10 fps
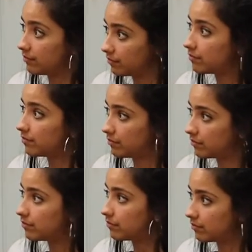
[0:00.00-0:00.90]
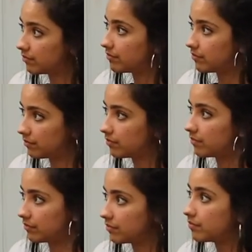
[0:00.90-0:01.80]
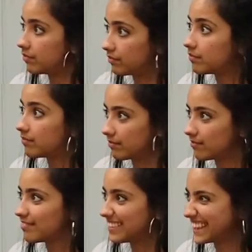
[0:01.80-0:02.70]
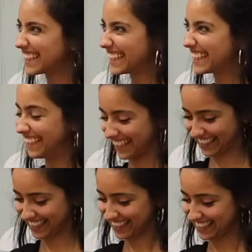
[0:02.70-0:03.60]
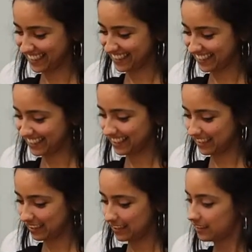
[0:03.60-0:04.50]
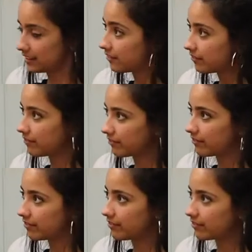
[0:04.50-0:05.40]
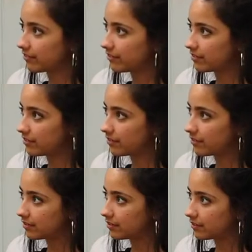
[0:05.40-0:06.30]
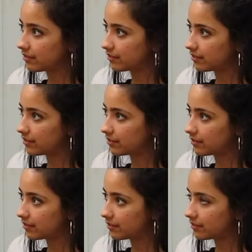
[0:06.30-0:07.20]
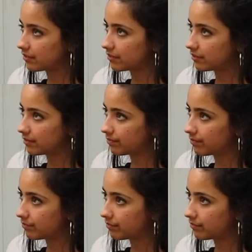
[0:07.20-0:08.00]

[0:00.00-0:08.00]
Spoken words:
No words are spoken by the person on screen.